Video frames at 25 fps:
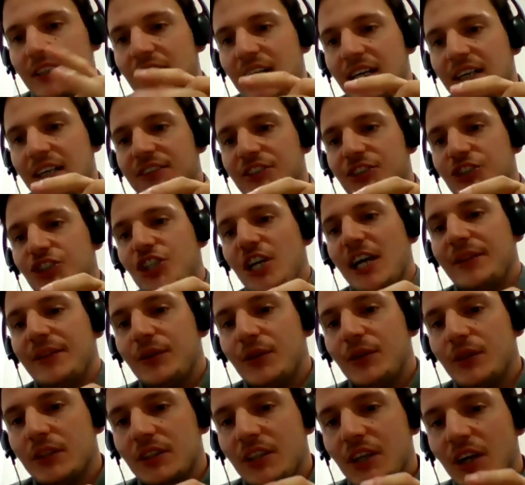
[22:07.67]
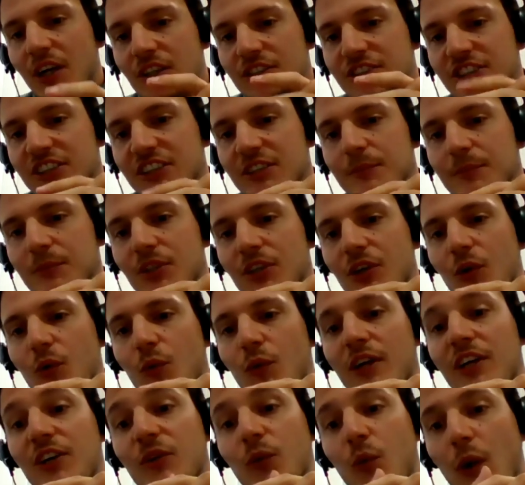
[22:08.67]
the general customer
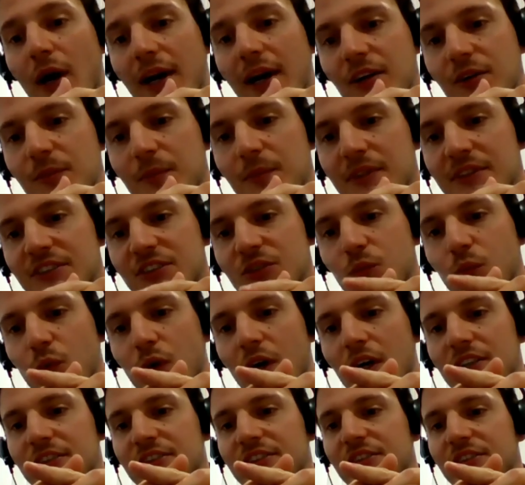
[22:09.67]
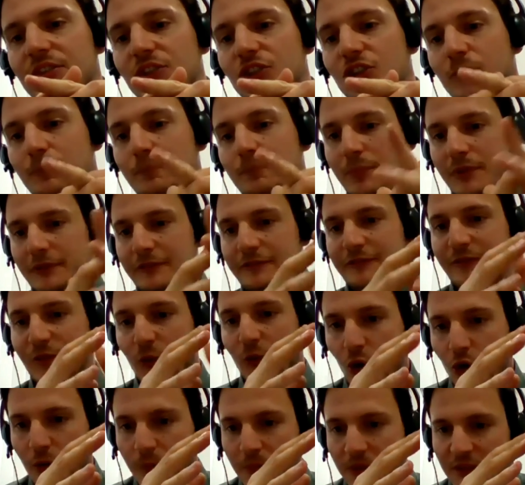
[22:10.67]
requirements was to
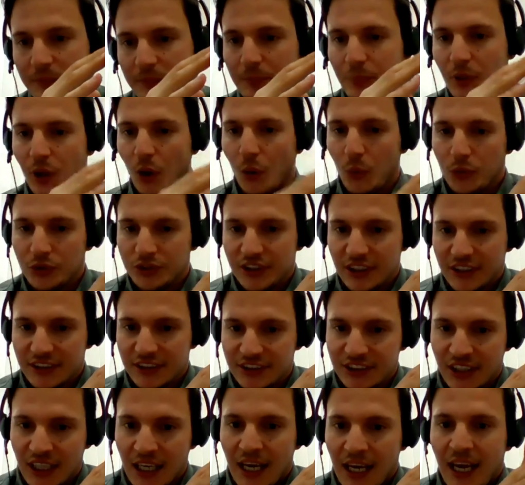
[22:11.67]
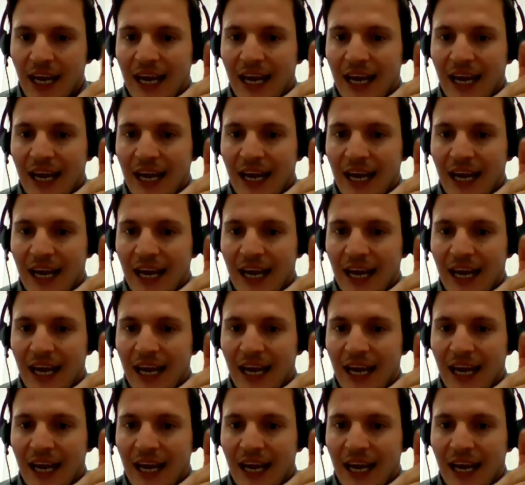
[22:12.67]
perform the process